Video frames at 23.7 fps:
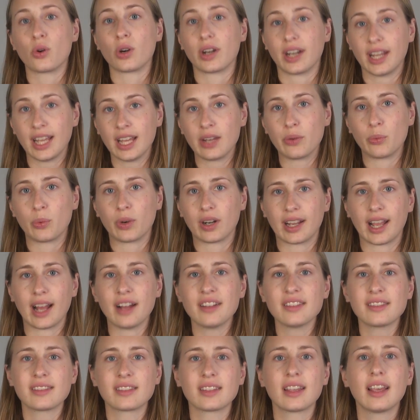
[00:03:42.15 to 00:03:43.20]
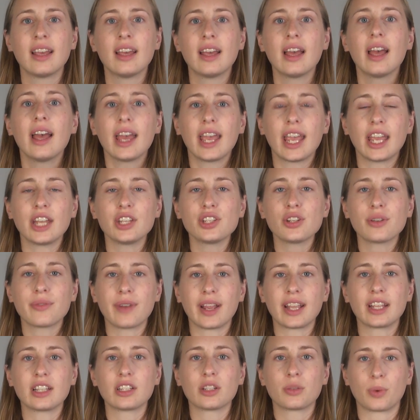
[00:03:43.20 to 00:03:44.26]
or HIIT workouts, in your
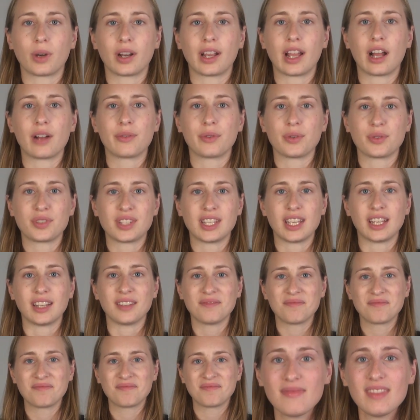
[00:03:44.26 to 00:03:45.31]
regular workout routine.